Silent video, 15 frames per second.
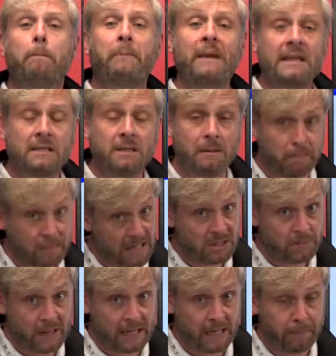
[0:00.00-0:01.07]
a bit of
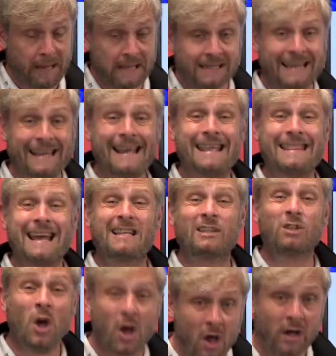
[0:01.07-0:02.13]
spare capacity in their
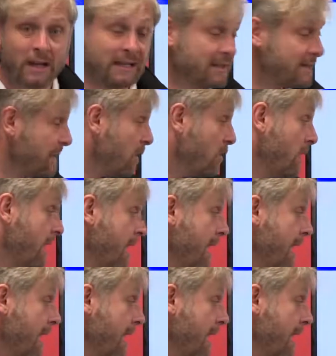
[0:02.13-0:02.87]
turning cell.